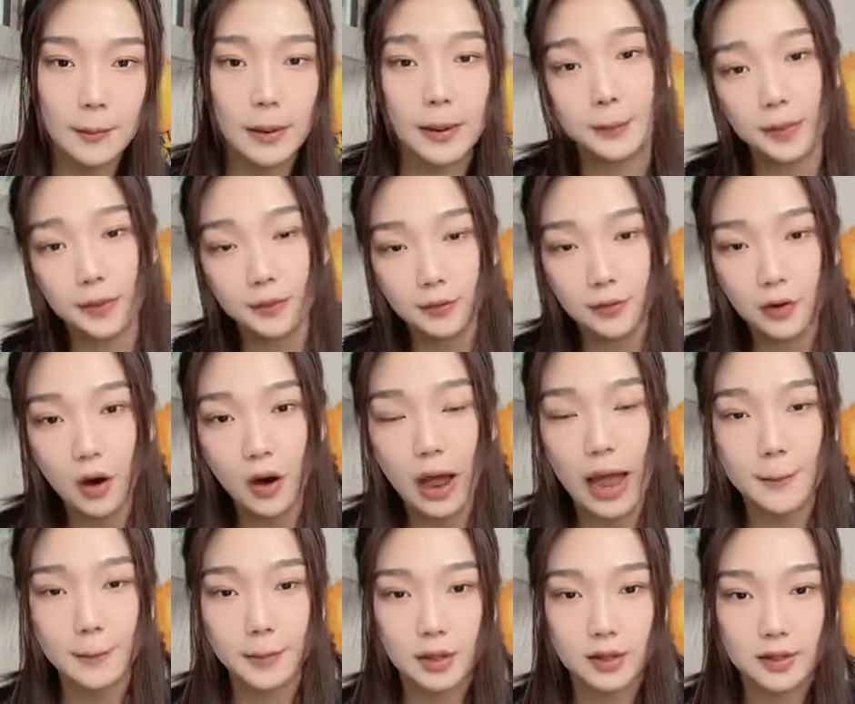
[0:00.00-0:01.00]
but before
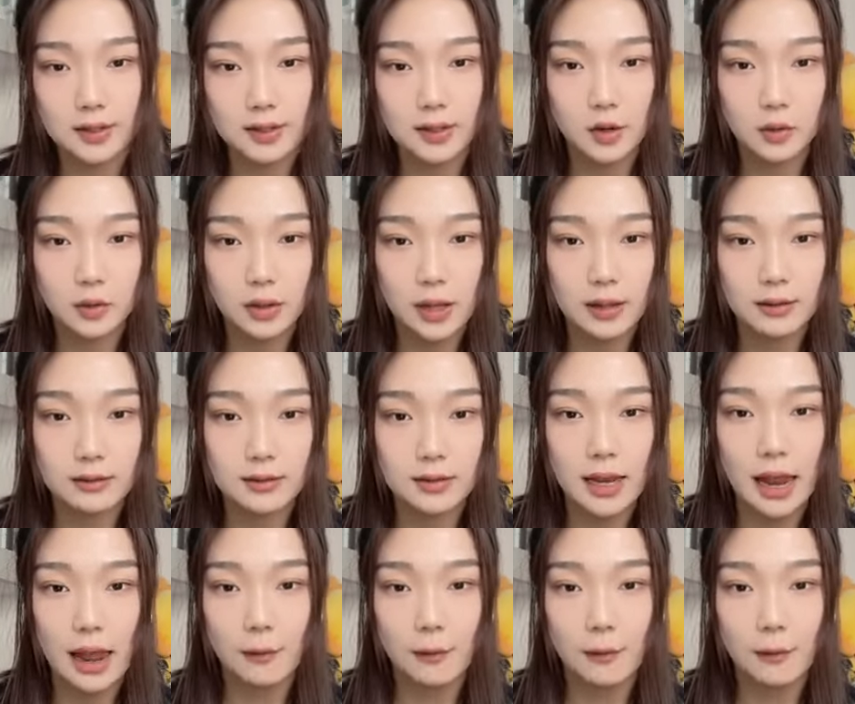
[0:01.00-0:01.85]
I'm a student,